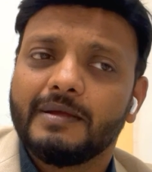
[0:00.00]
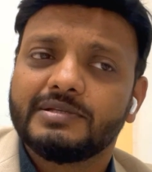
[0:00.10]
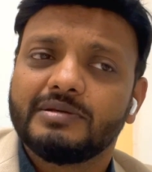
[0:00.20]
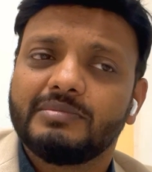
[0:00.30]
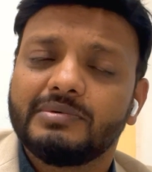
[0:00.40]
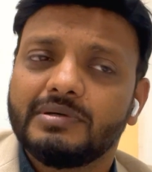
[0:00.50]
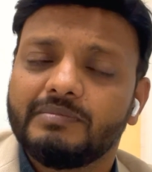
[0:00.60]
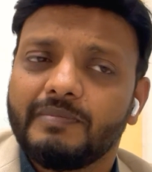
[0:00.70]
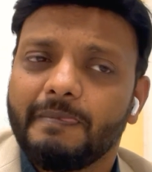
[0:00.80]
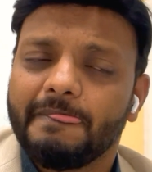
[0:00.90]

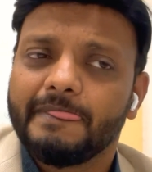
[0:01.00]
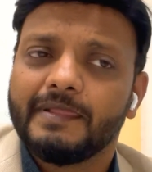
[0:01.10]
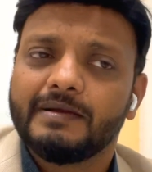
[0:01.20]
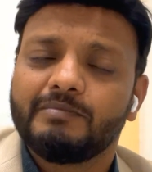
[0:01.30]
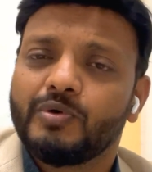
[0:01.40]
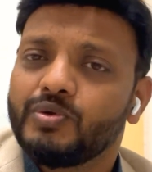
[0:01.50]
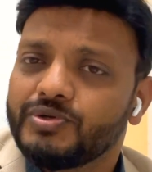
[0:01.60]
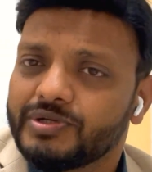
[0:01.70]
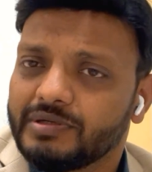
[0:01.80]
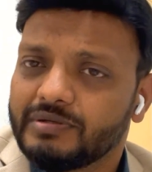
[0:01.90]
some
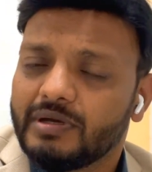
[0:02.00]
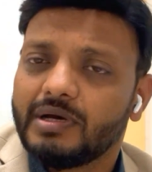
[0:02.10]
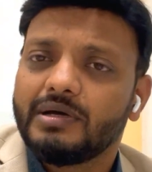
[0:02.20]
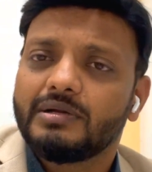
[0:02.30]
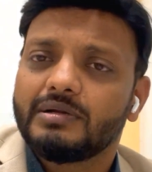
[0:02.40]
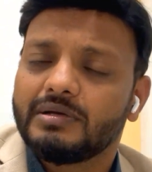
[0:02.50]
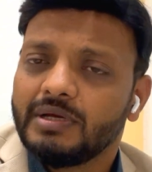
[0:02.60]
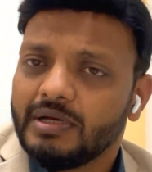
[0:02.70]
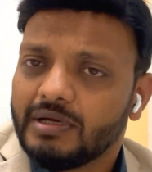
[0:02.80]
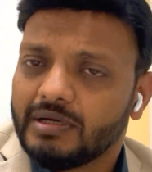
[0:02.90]
pollution
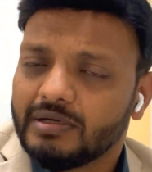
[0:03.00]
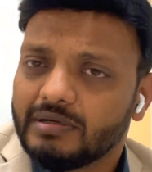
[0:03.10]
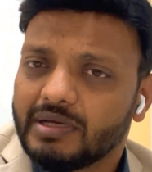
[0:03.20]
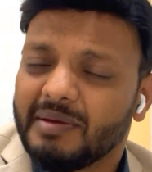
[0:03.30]
or